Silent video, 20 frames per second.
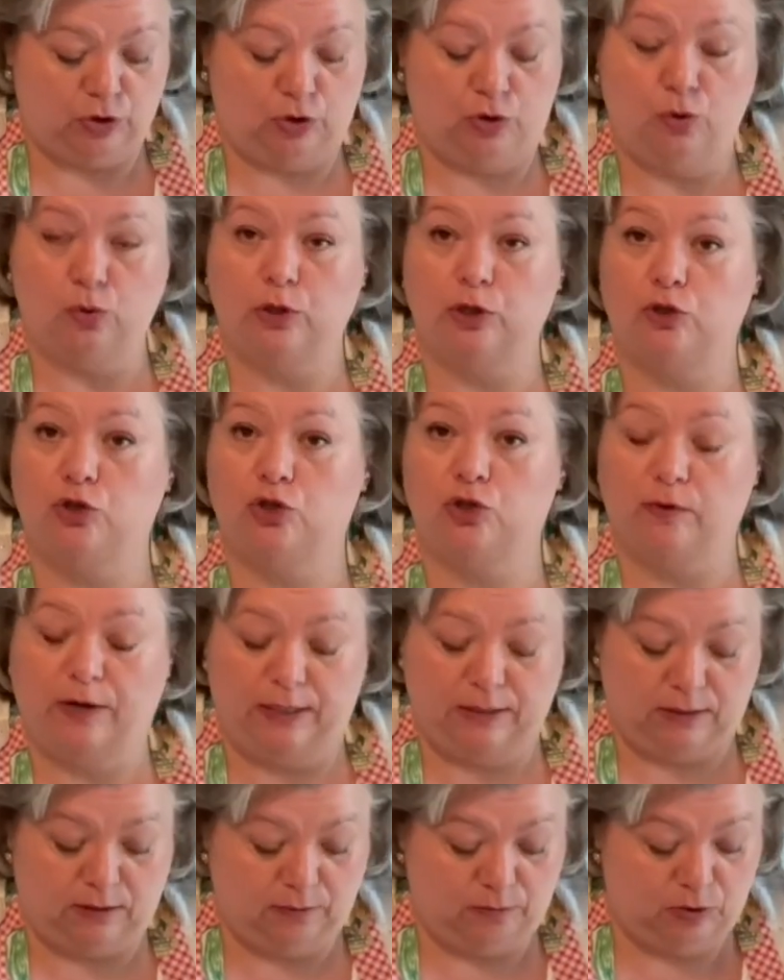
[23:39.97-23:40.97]
You can
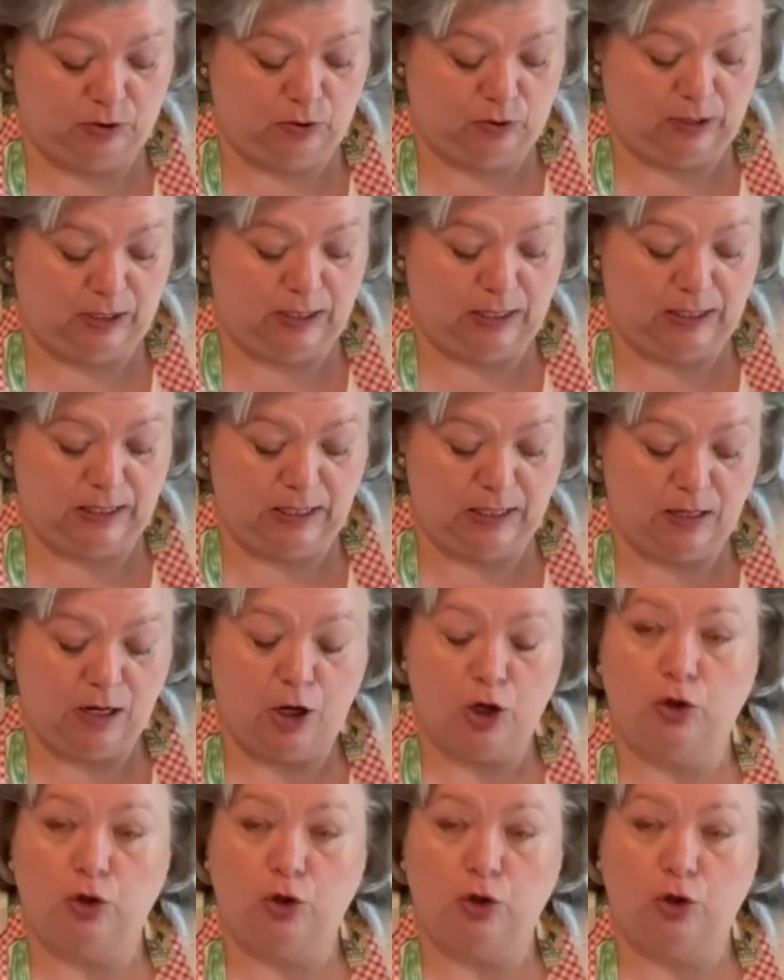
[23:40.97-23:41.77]
shred some zucchini.